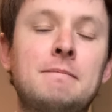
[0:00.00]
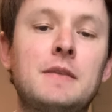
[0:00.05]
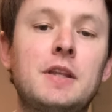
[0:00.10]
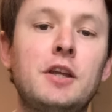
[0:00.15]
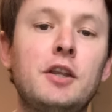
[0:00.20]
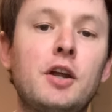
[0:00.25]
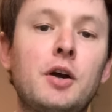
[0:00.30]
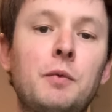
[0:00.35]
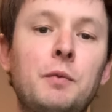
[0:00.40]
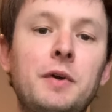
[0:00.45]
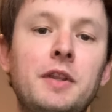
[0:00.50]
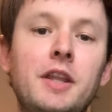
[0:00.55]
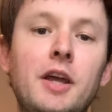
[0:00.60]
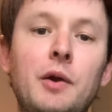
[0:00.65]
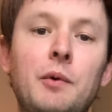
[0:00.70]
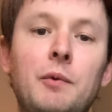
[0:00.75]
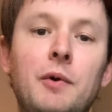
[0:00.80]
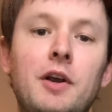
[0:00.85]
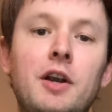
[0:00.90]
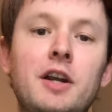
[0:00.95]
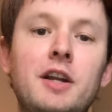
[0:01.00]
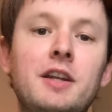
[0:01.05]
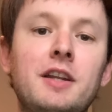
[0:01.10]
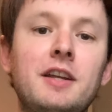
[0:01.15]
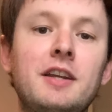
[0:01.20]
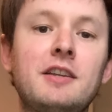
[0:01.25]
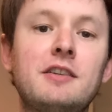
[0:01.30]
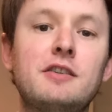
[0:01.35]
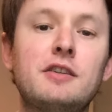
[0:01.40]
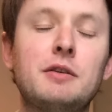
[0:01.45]
When they were in
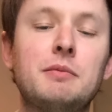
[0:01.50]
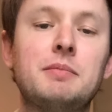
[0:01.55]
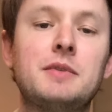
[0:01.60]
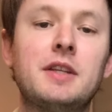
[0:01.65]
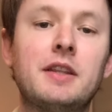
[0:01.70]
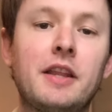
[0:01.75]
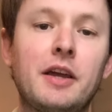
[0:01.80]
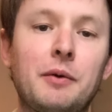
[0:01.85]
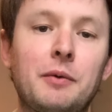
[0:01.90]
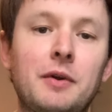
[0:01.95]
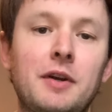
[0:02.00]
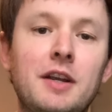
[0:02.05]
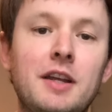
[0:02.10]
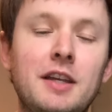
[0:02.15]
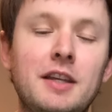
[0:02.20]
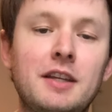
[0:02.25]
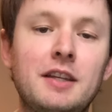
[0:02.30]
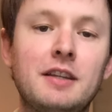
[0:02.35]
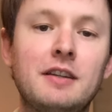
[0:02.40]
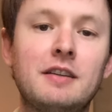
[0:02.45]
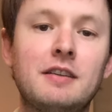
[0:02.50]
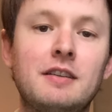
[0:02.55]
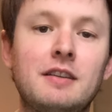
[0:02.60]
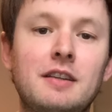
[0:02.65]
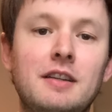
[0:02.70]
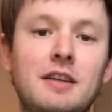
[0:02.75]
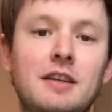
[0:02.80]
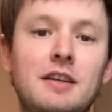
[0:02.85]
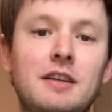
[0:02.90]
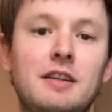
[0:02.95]
Egypt and they were in,
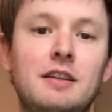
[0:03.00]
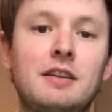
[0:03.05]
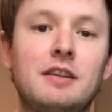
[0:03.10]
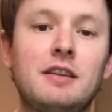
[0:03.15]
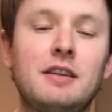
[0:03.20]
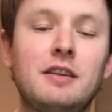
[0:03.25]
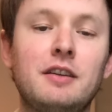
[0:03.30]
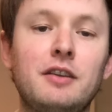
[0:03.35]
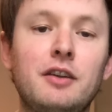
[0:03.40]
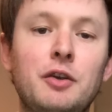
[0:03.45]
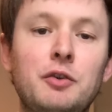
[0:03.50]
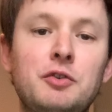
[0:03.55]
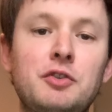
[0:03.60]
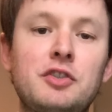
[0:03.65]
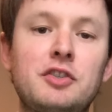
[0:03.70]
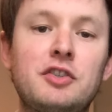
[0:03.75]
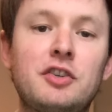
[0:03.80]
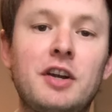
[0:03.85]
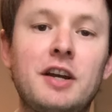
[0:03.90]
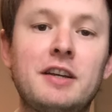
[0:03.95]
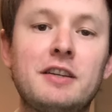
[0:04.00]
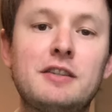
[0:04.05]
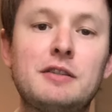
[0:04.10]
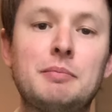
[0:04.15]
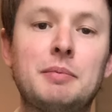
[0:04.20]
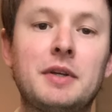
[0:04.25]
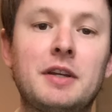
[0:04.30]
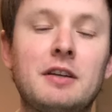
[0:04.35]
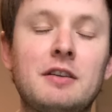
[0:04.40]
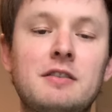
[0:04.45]
you know, stress
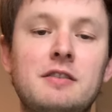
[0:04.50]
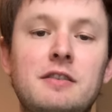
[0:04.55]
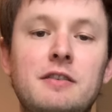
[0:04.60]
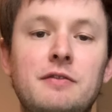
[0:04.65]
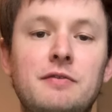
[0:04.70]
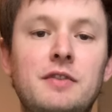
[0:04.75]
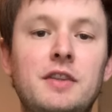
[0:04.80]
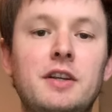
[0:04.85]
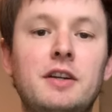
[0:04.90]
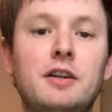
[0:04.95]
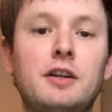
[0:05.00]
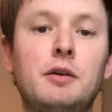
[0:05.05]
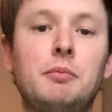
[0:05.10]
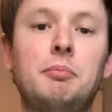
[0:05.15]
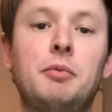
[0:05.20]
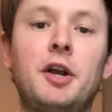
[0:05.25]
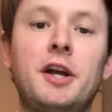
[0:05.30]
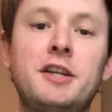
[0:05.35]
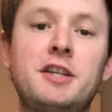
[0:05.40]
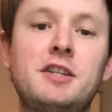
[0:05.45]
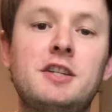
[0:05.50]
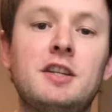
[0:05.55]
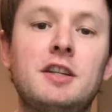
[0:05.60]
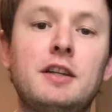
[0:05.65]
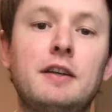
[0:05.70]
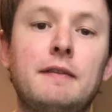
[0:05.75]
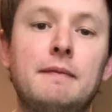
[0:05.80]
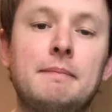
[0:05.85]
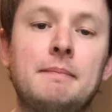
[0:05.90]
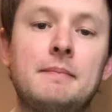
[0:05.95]
because of their
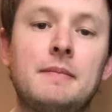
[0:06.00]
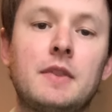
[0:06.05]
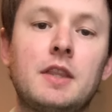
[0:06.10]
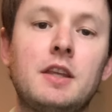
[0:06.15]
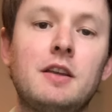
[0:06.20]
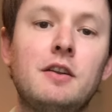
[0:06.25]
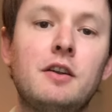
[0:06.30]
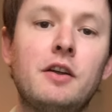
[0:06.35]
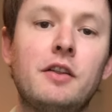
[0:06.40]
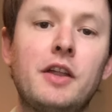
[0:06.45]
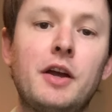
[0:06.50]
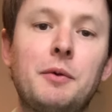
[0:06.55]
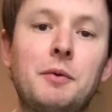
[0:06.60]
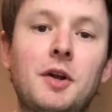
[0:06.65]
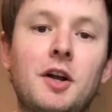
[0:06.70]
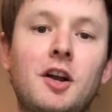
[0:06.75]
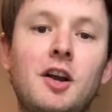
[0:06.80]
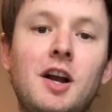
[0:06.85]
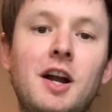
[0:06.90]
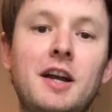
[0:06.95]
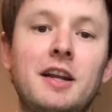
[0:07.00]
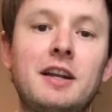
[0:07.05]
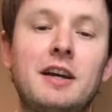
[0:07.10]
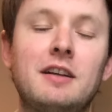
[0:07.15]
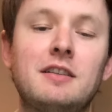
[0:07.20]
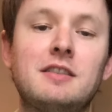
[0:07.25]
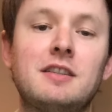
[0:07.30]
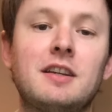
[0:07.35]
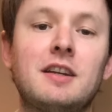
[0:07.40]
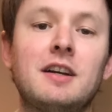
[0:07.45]
oppression, you know, they were crying
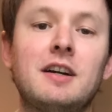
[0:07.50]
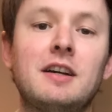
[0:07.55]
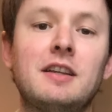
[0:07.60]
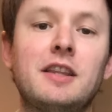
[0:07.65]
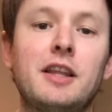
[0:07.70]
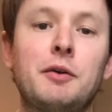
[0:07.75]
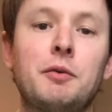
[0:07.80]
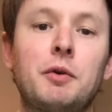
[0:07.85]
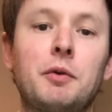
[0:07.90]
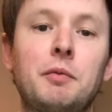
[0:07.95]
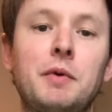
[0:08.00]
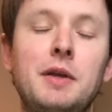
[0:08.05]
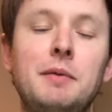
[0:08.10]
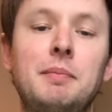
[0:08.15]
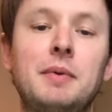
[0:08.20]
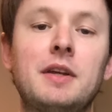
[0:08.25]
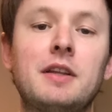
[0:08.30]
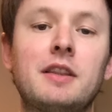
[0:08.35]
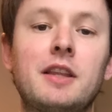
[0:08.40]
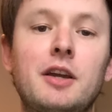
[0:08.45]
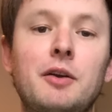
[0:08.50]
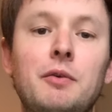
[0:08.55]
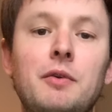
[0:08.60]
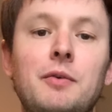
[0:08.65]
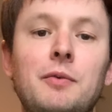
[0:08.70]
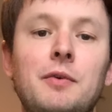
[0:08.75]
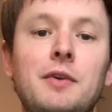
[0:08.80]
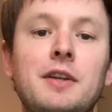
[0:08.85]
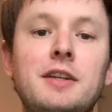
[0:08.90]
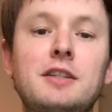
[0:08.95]
out to God, they were weeping, they were
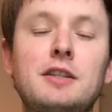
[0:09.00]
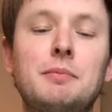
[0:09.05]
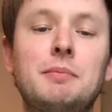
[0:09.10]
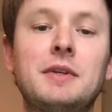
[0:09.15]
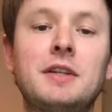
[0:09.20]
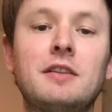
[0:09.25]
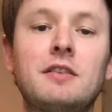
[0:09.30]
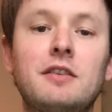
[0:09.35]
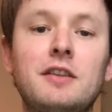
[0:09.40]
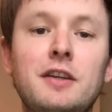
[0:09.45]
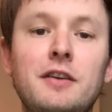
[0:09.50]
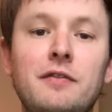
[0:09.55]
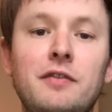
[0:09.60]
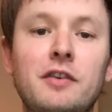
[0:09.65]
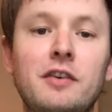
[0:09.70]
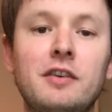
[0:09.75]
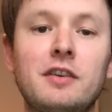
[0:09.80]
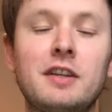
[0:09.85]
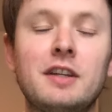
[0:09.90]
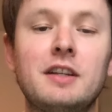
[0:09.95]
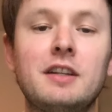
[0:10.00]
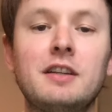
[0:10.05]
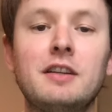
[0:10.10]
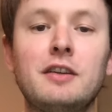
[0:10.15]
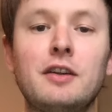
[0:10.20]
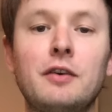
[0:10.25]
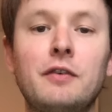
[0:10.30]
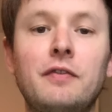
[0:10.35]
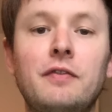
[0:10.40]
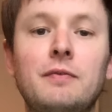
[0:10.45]
wanting to be delivered. And, you
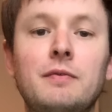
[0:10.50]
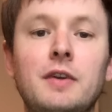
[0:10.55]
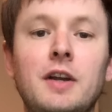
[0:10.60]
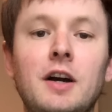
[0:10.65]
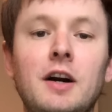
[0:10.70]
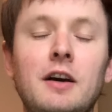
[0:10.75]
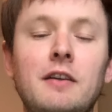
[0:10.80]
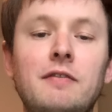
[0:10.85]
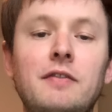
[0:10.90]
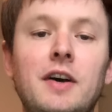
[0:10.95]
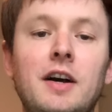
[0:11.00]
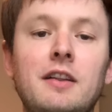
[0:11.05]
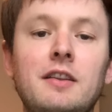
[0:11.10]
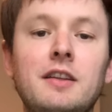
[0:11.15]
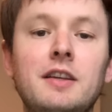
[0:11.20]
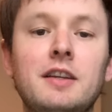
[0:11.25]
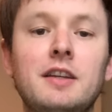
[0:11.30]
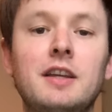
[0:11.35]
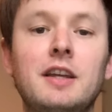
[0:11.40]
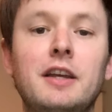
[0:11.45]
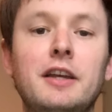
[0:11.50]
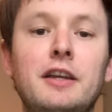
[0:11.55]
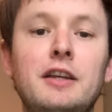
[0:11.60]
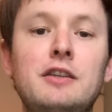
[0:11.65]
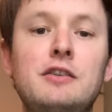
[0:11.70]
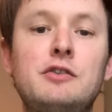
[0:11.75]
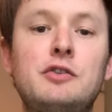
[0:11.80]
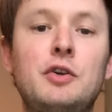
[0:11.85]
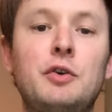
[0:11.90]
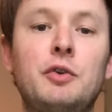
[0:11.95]
know, God finally
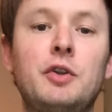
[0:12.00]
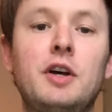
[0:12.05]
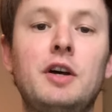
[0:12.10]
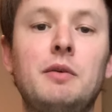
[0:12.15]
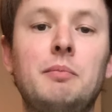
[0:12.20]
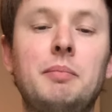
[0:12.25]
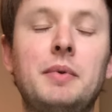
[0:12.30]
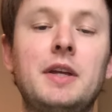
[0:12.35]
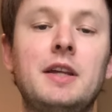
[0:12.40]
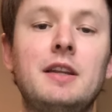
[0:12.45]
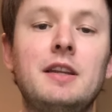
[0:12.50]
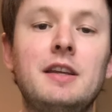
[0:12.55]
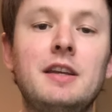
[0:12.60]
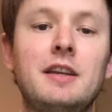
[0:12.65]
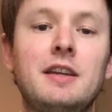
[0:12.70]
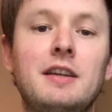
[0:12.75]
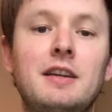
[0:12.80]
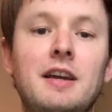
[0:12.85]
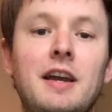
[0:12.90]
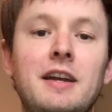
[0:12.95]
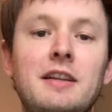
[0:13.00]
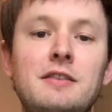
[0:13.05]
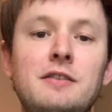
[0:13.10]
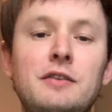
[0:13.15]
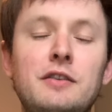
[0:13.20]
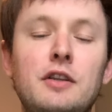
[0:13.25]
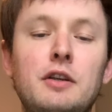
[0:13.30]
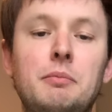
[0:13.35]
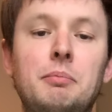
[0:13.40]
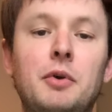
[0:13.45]
showed up and he
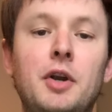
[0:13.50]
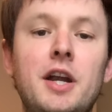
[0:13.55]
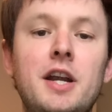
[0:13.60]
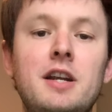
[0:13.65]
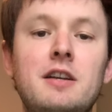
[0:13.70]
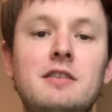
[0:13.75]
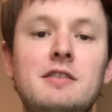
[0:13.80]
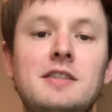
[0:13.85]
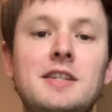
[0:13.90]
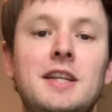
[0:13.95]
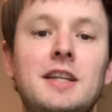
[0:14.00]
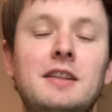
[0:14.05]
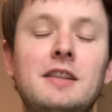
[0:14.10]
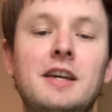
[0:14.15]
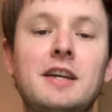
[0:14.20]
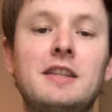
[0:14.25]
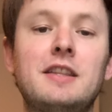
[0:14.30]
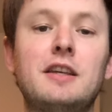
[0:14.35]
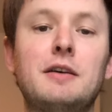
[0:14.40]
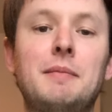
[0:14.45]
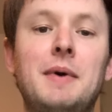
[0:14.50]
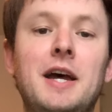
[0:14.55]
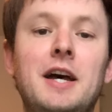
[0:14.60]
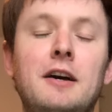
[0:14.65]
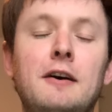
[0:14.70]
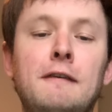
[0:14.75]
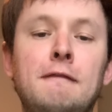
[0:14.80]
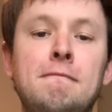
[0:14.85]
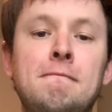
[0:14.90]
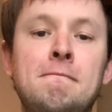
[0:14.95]
answered their prayers and he led them
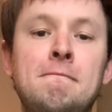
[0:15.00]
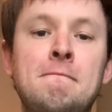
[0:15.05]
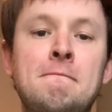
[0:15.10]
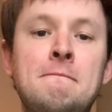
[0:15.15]
out.